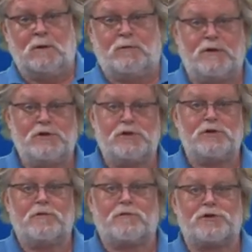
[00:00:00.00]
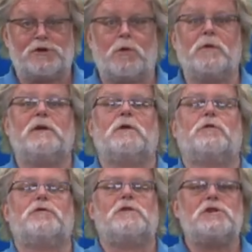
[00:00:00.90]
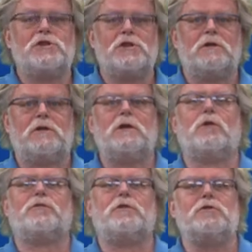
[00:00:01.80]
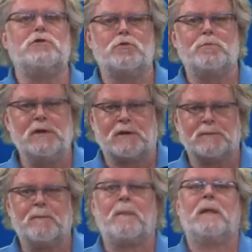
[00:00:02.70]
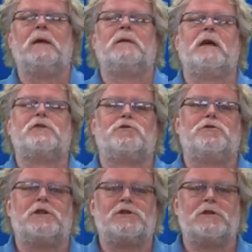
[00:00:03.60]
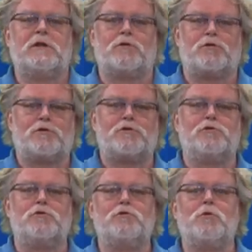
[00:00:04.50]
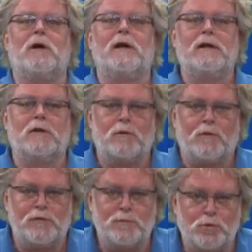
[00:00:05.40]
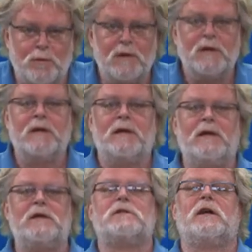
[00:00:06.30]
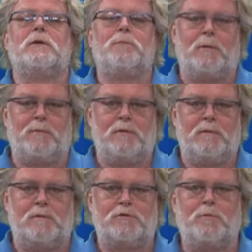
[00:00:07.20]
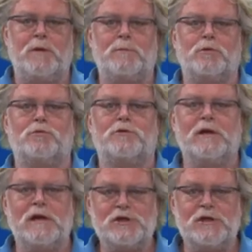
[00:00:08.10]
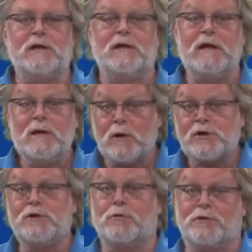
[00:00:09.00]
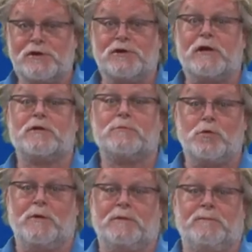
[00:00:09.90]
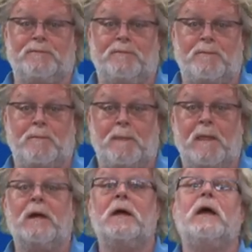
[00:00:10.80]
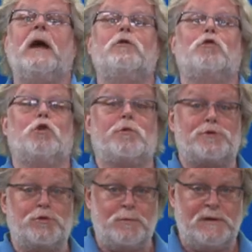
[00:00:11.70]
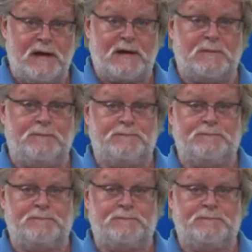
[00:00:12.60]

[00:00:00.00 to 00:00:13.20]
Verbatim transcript: For instance, for showing the authenticity of the new beer, they had suggested that Oscar should do a little of the brewing inside the pub, so people could really see that he was the originator brewer. And the herbs should be there.